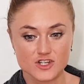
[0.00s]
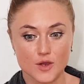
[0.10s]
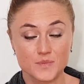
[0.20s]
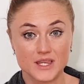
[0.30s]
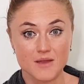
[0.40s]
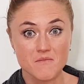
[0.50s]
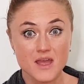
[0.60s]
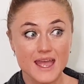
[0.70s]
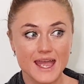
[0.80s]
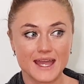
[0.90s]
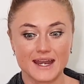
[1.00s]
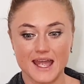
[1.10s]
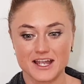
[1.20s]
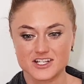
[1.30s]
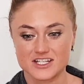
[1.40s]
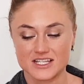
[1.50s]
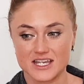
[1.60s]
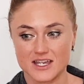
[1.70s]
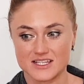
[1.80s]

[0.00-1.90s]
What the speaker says: chop them, and actually